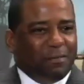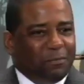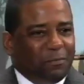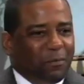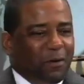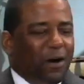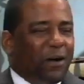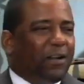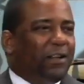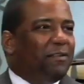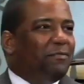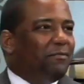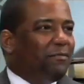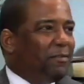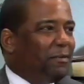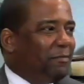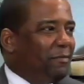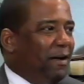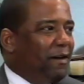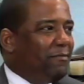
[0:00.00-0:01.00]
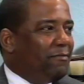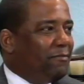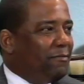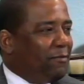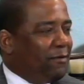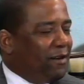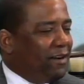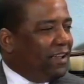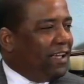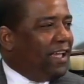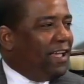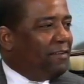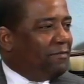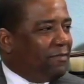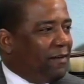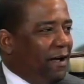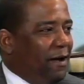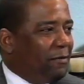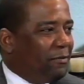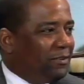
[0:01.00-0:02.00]
and working for about 4.5
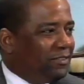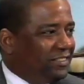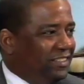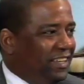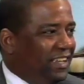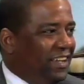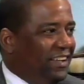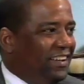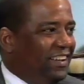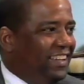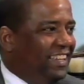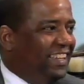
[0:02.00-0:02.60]
hours now.